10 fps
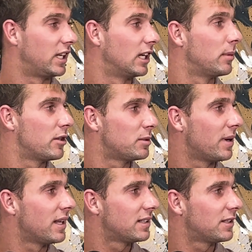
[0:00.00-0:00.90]
hear about the
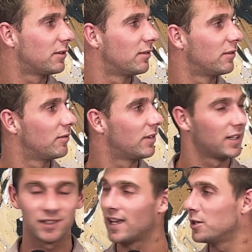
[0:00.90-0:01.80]
spots
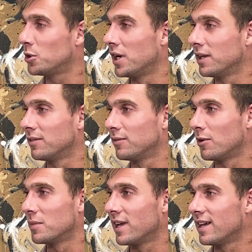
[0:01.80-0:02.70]
at training
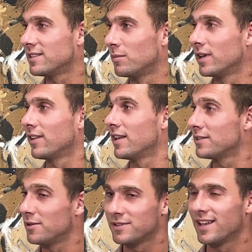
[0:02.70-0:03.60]
from the guys. I'm like, that
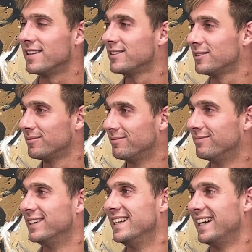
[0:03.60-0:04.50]
sounds nice.
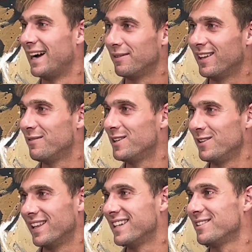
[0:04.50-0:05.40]
I would love to
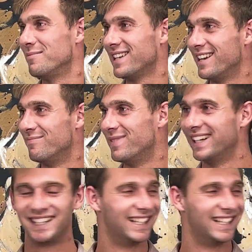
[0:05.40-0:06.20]
do that sometime, but